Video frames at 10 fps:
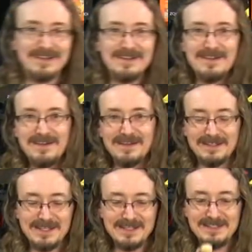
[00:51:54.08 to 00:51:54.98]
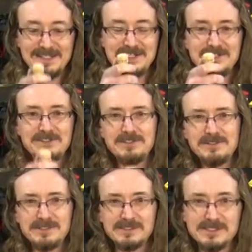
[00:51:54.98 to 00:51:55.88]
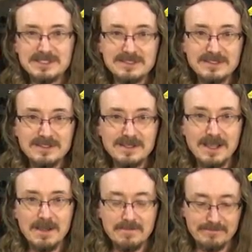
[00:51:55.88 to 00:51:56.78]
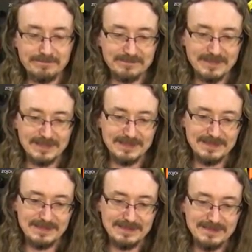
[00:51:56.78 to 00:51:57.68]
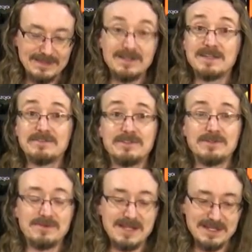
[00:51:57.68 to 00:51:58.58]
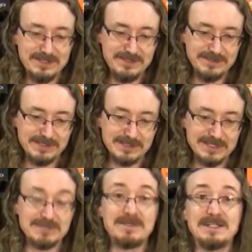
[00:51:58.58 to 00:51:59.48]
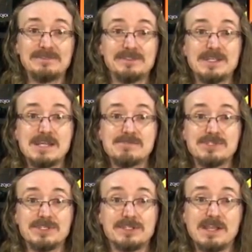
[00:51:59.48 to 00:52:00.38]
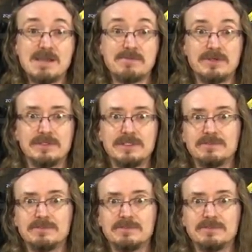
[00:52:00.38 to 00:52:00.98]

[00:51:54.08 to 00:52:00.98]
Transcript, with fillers: All right, can he do it this time? You know, I don't even know why I do this because I might even damage this camera and then